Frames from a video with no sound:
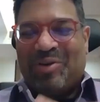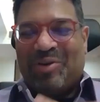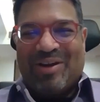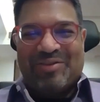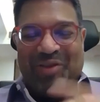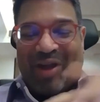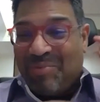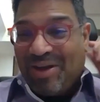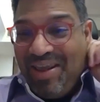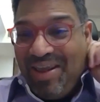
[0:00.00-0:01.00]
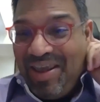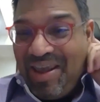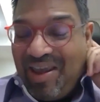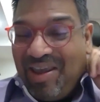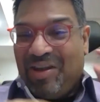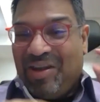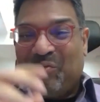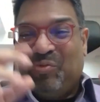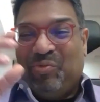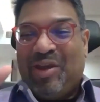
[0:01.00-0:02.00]
requests.
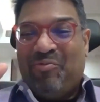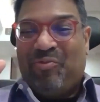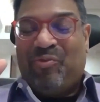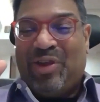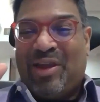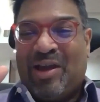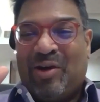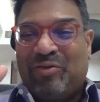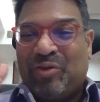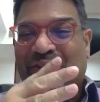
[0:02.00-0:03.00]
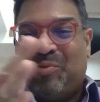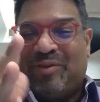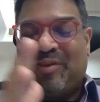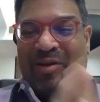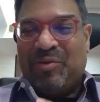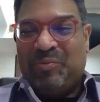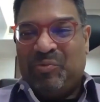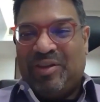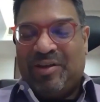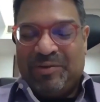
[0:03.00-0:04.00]
We are associated with
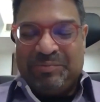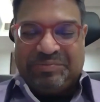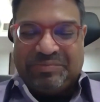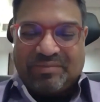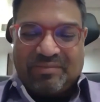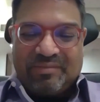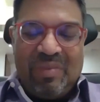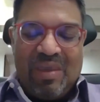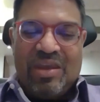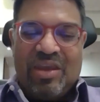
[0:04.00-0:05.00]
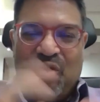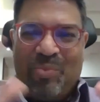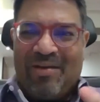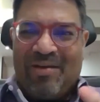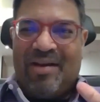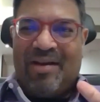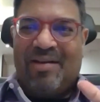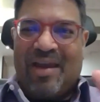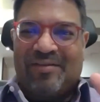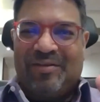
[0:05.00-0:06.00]
a incubator and
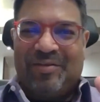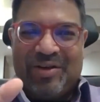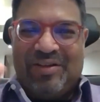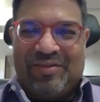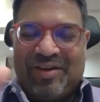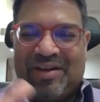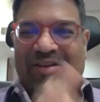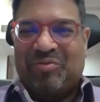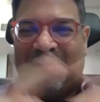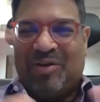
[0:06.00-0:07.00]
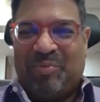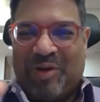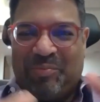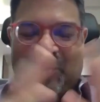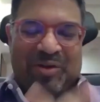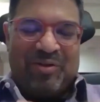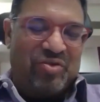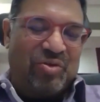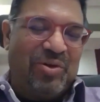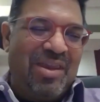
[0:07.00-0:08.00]
an accelerator in Sri Lanka as well, part of the
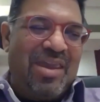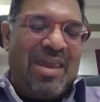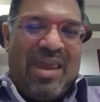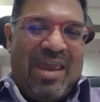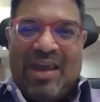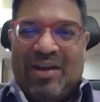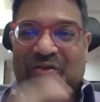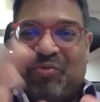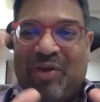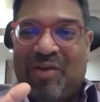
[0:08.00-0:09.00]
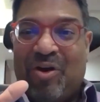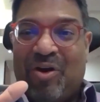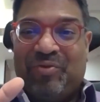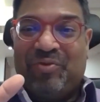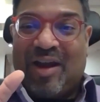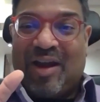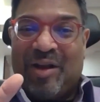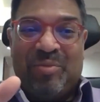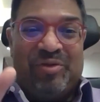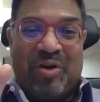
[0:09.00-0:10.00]
show. And so we have a lot of
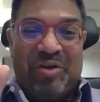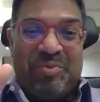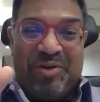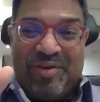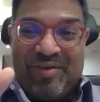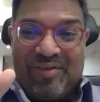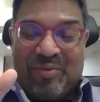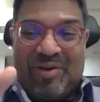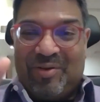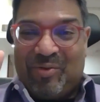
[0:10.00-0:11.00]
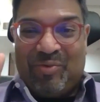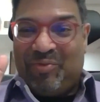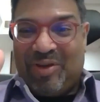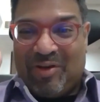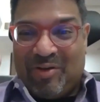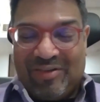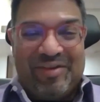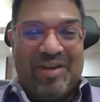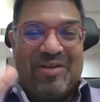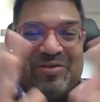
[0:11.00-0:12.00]
startups and entrepreneurs who
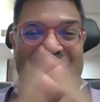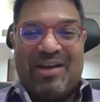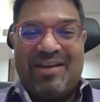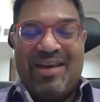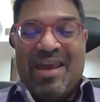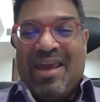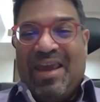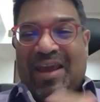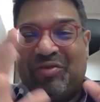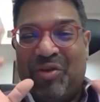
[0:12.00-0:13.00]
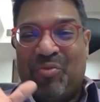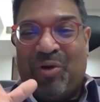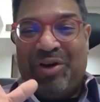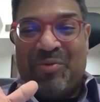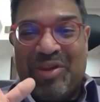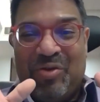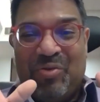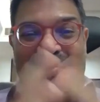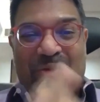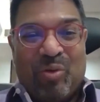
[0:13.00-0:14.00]
listening in today. And so they're wondering whether
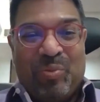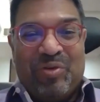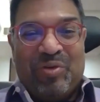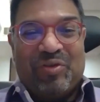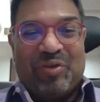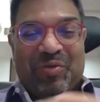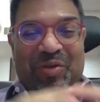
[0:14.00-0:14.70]
you would be open to sort of